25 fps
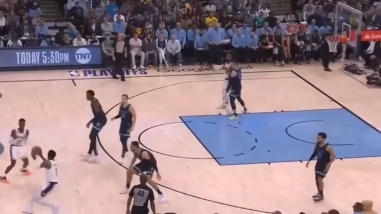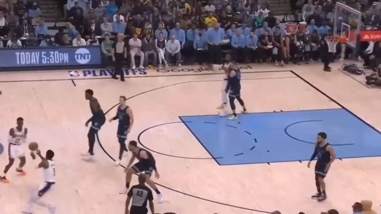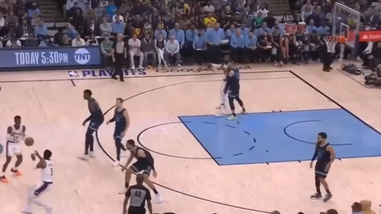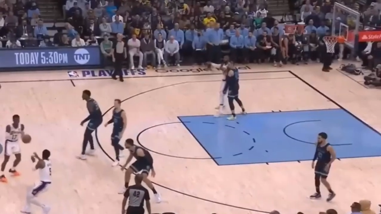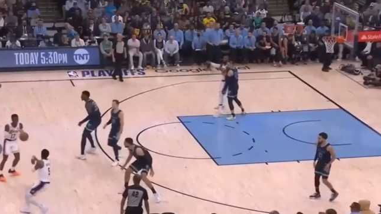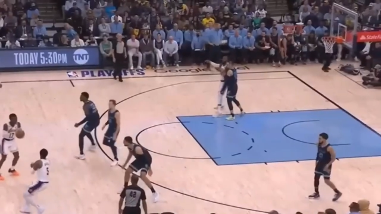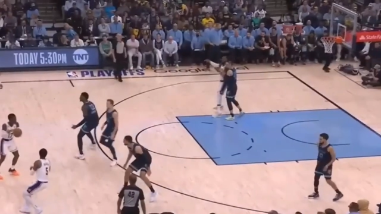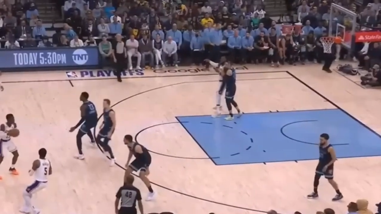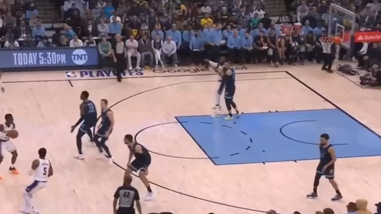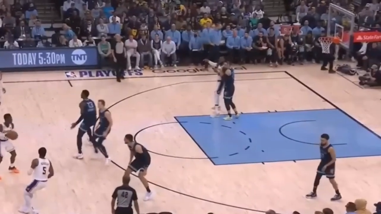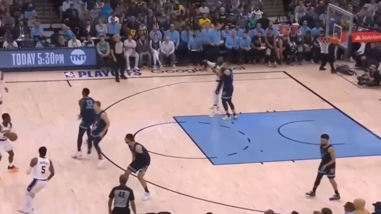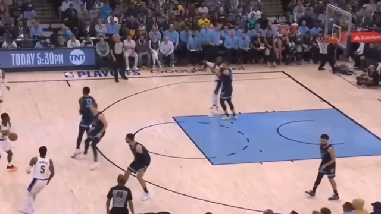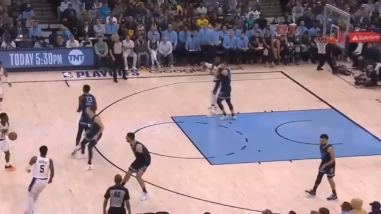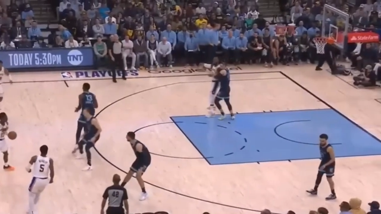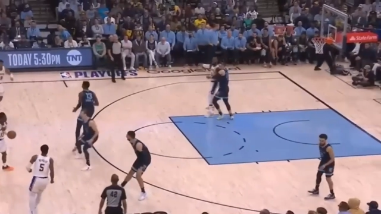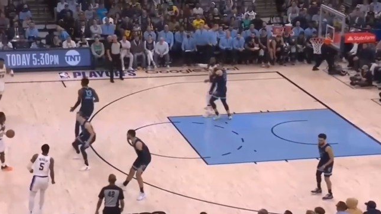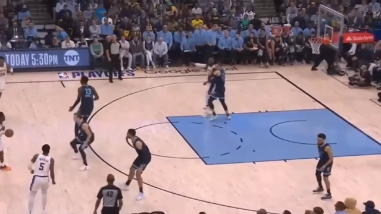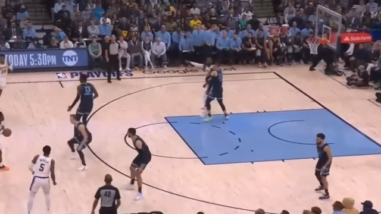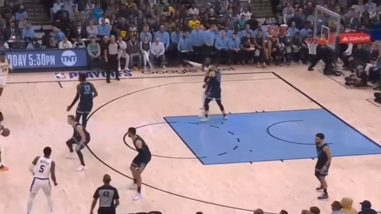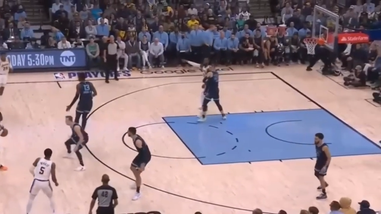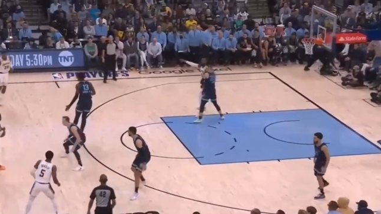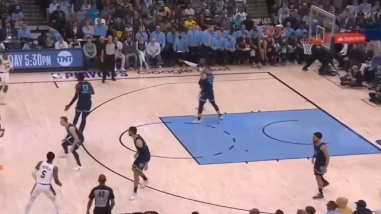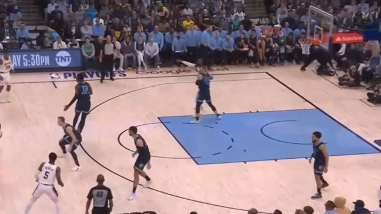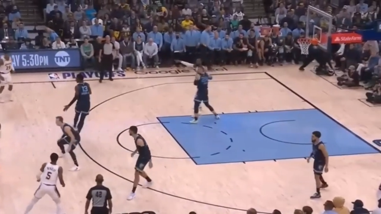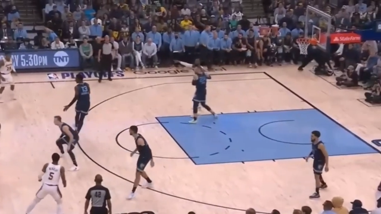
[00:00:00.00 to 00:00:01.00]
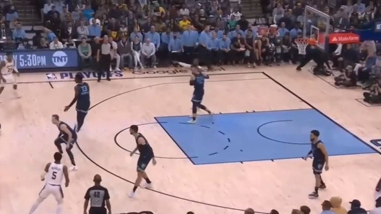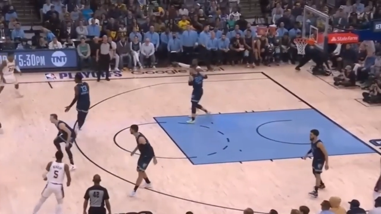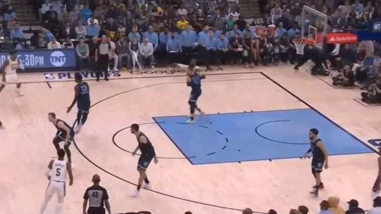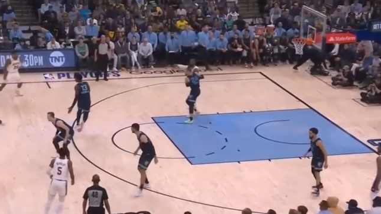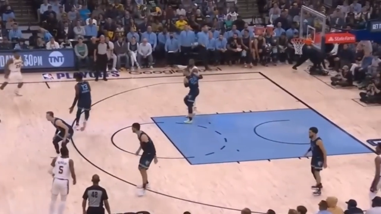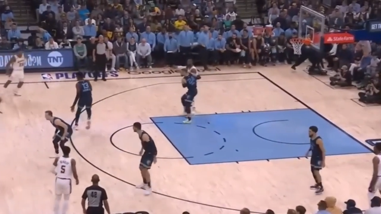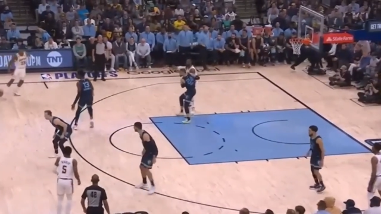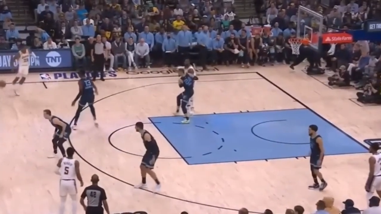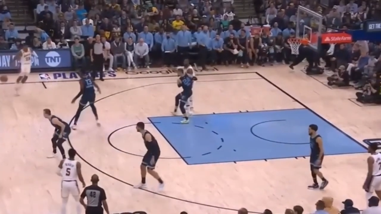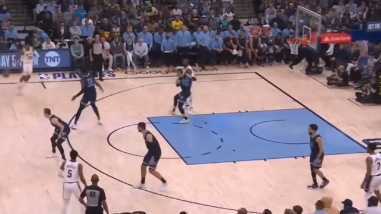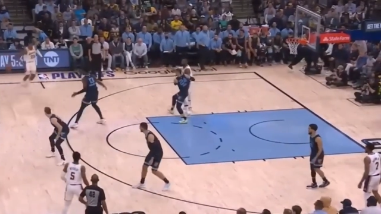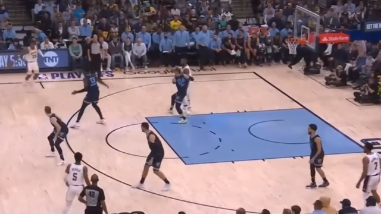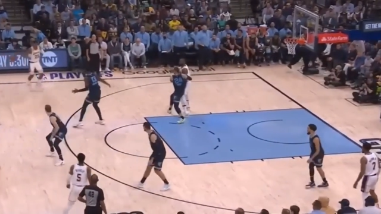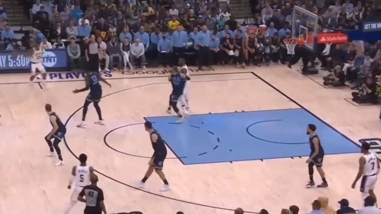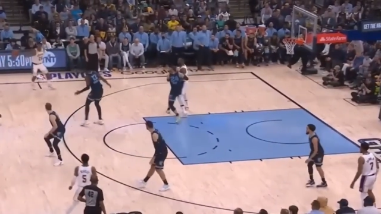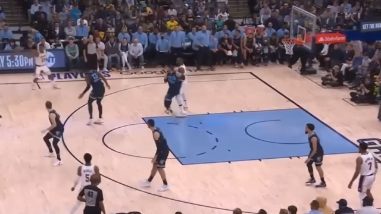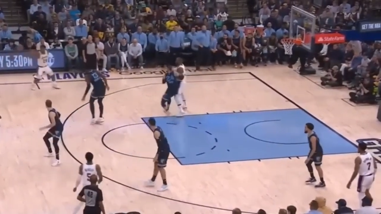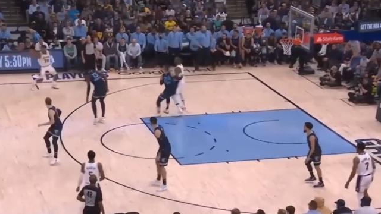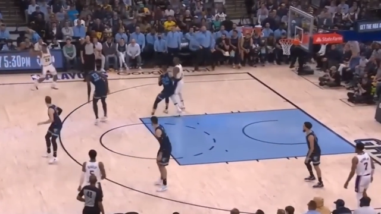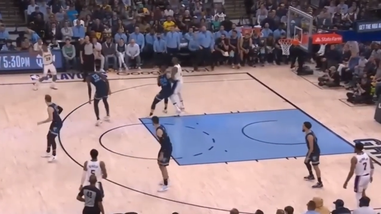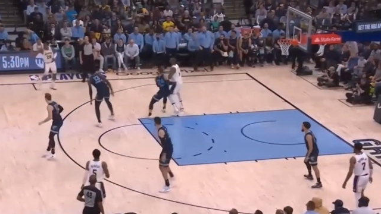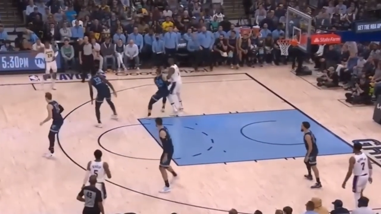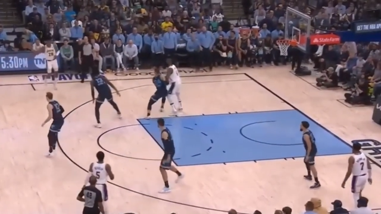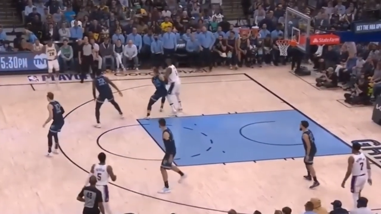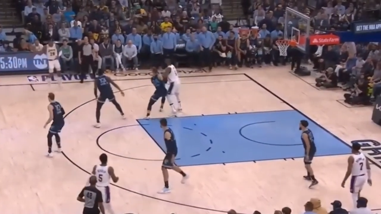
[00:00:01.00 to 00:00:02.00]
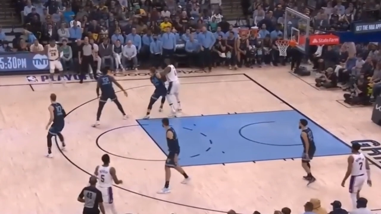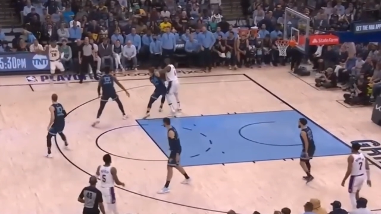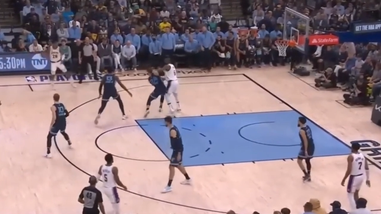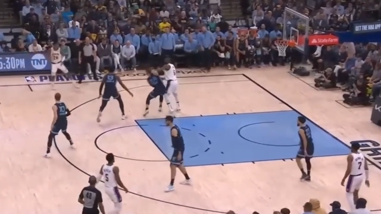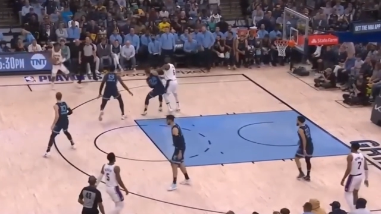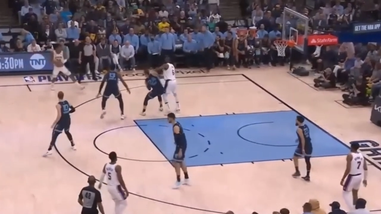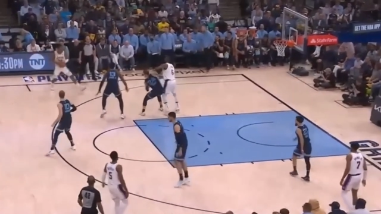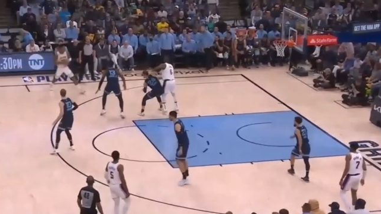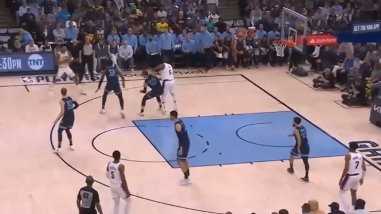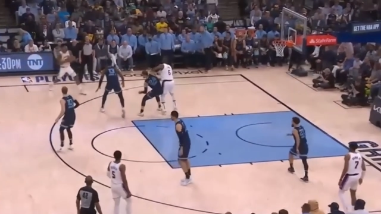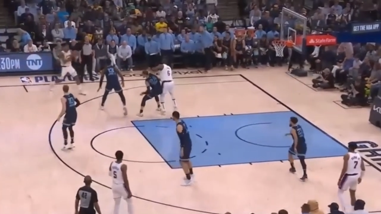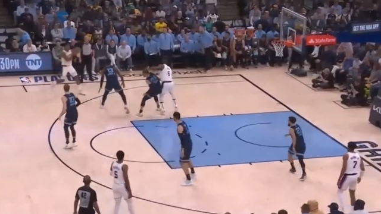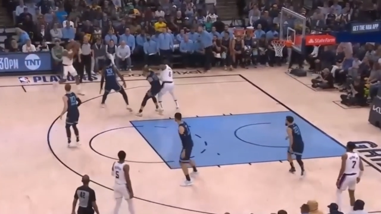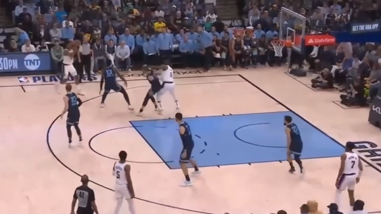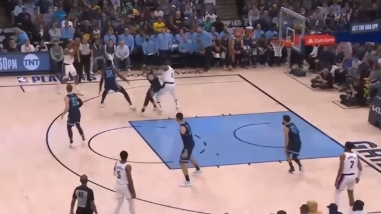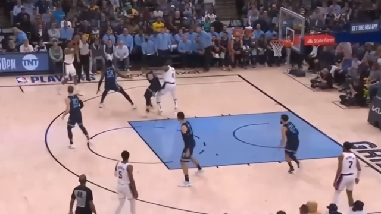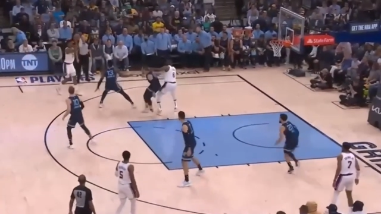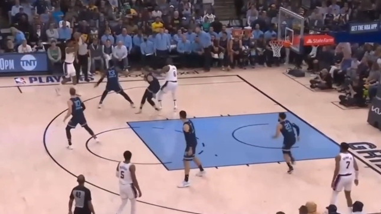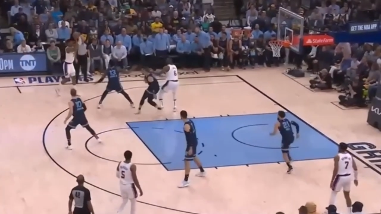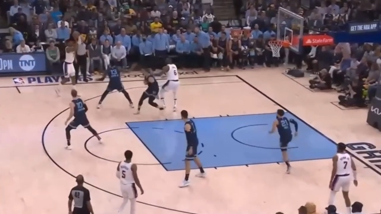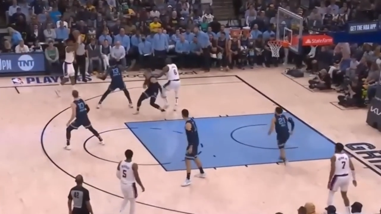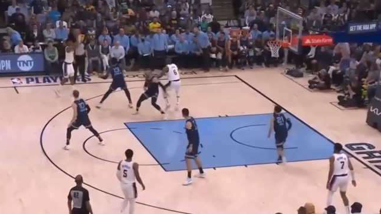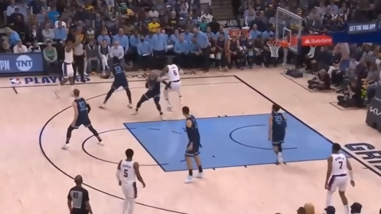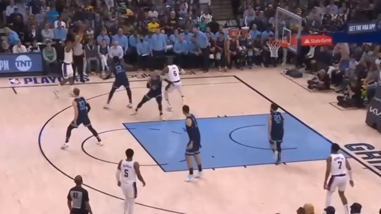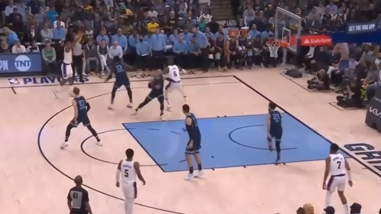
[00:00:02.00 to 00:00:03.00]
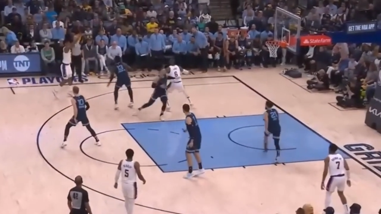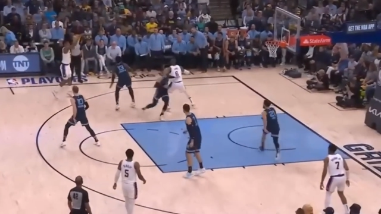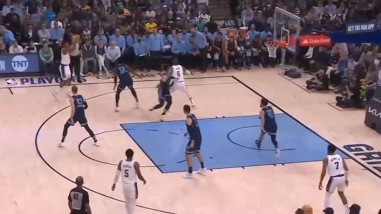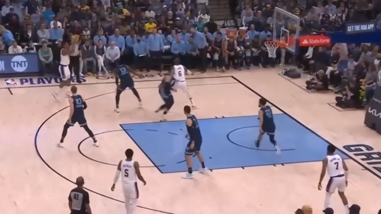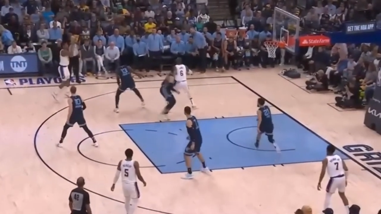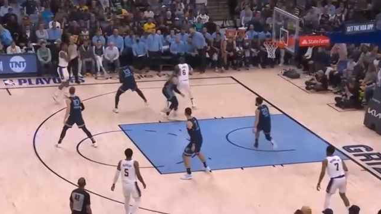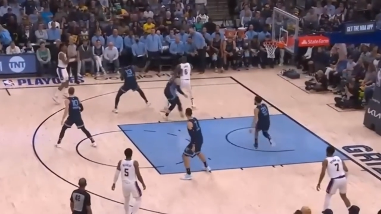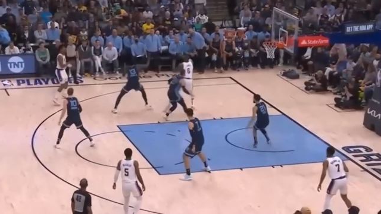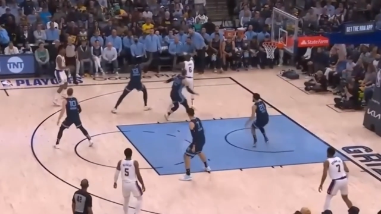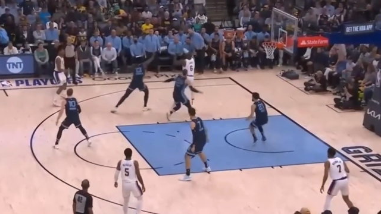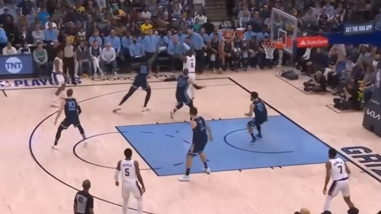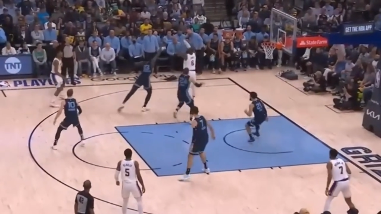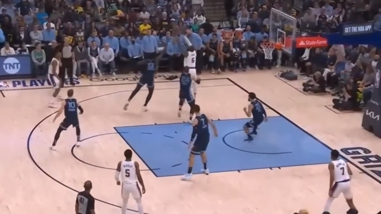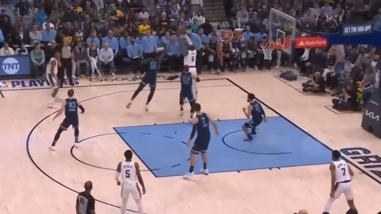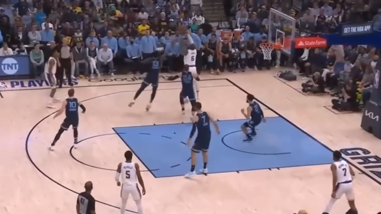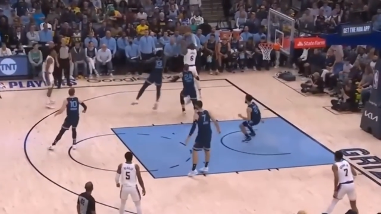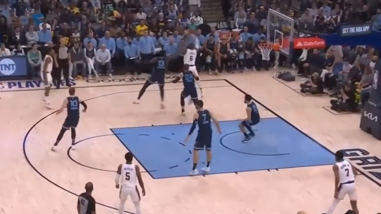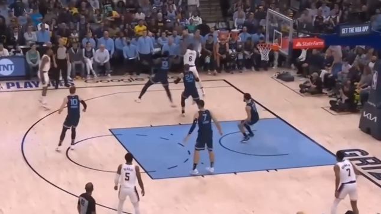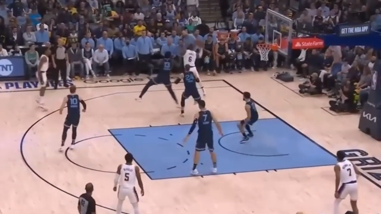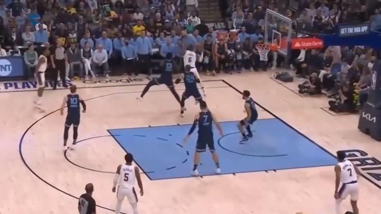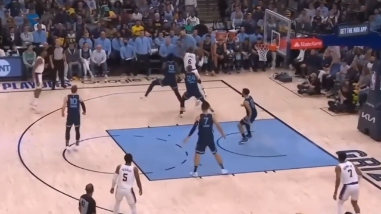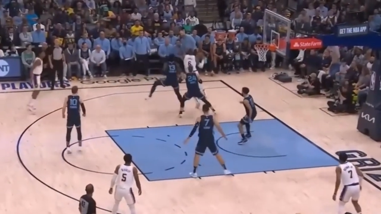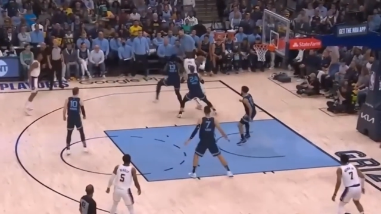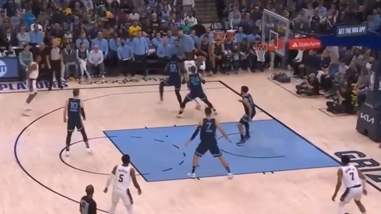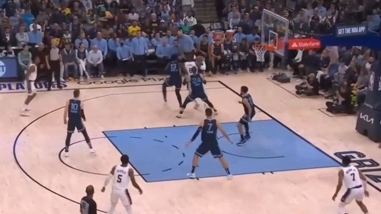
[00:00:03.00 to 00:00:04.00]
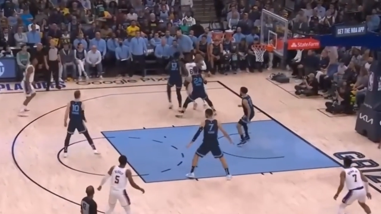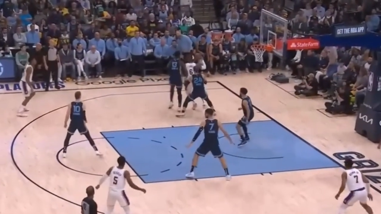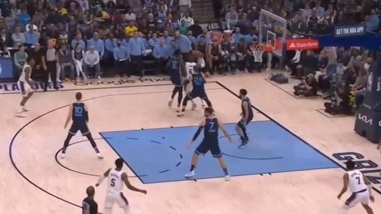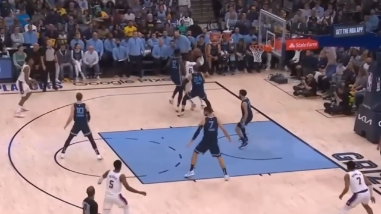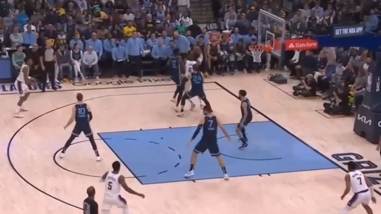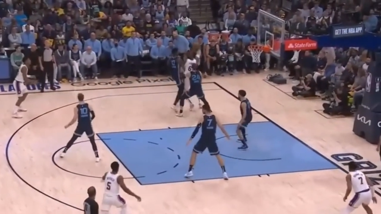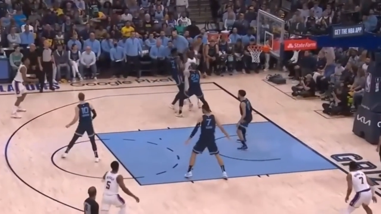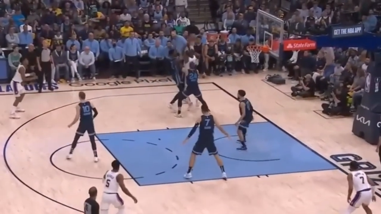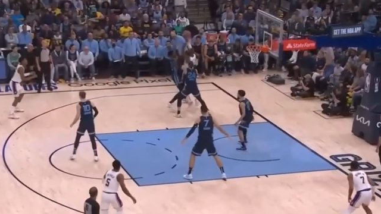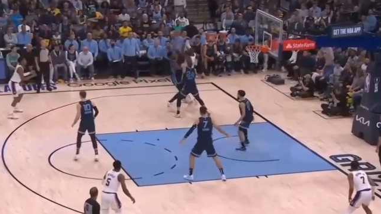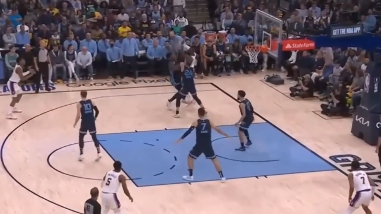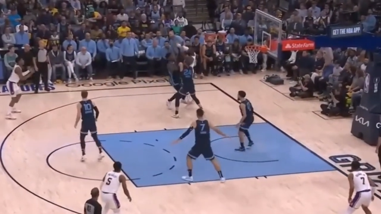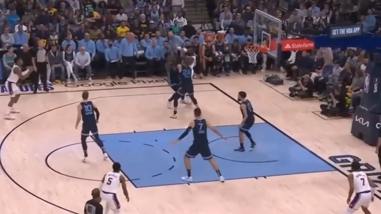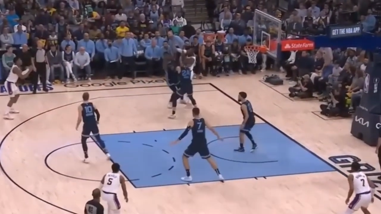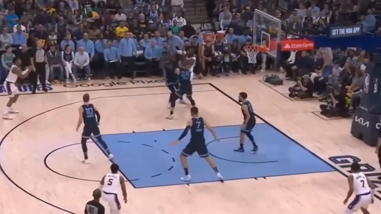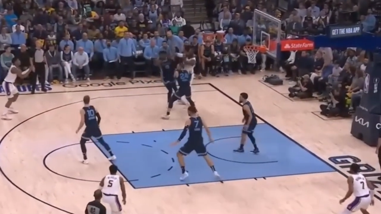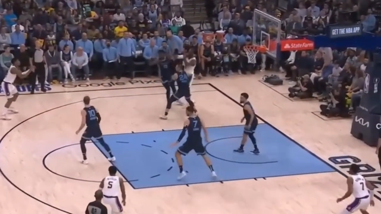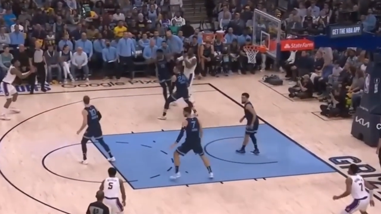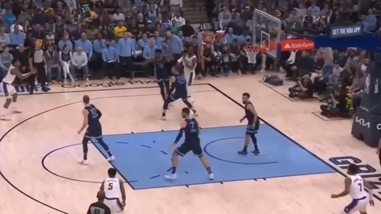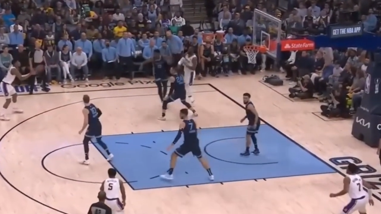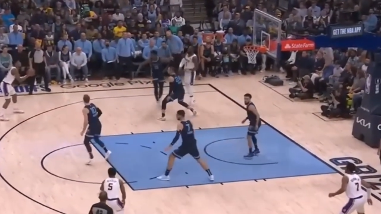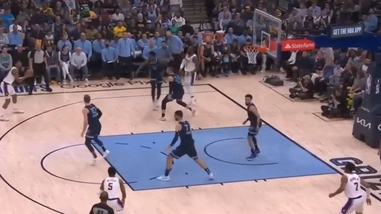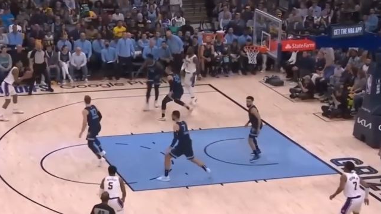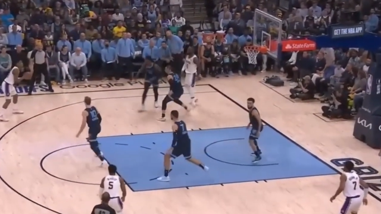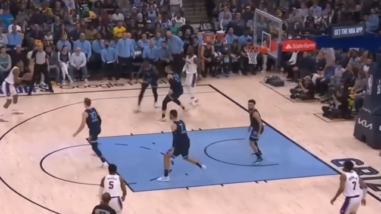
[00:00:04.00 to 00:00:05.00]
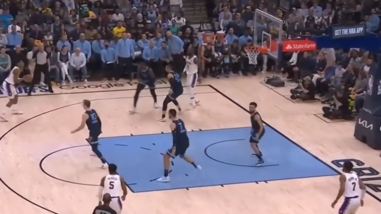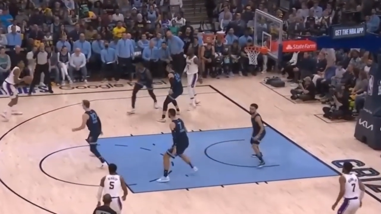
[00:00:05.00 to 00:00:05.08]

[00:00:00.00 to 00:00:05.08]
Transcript: (no speaker visible)